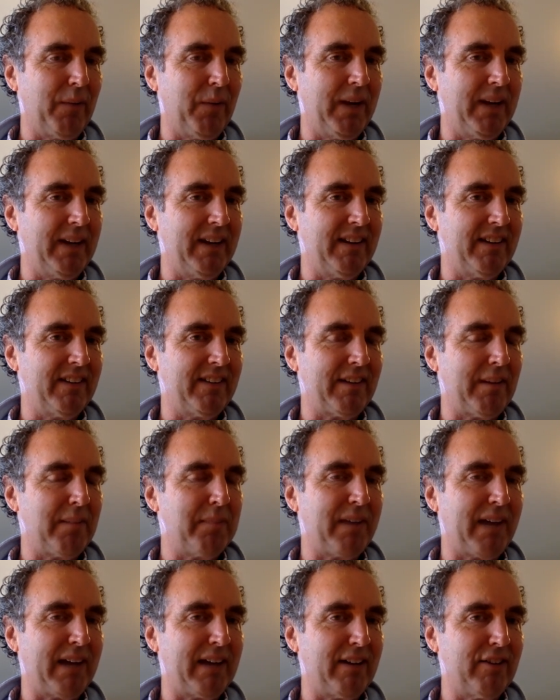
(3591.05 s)
One is
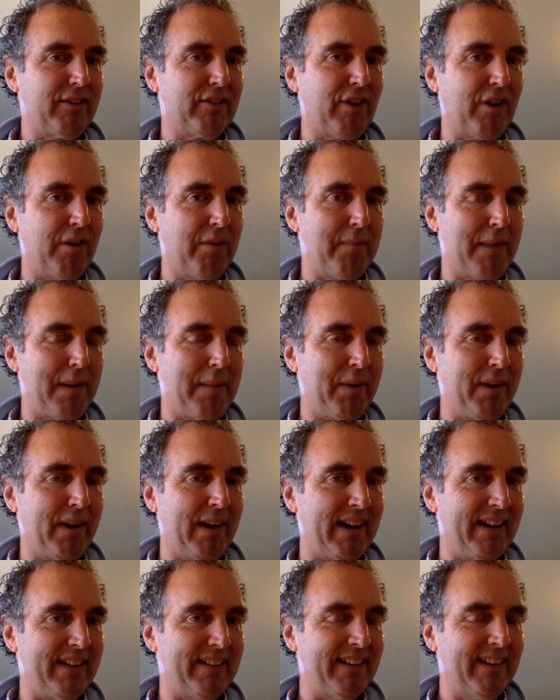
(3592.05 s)
subtitled Don't
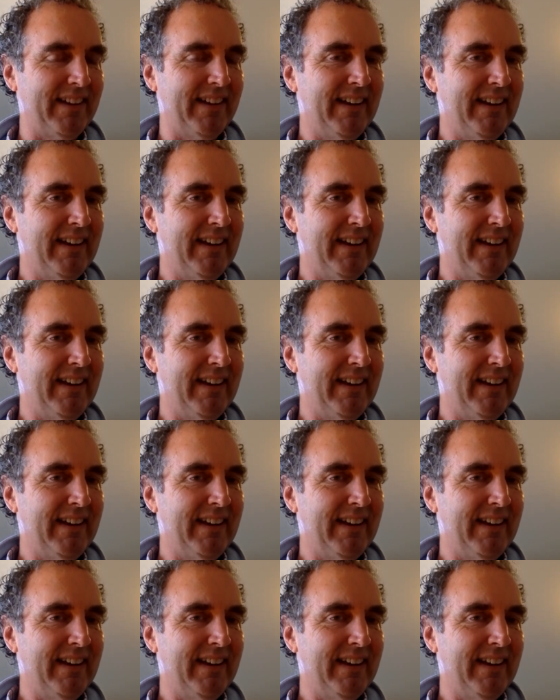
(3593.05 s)
Memorize.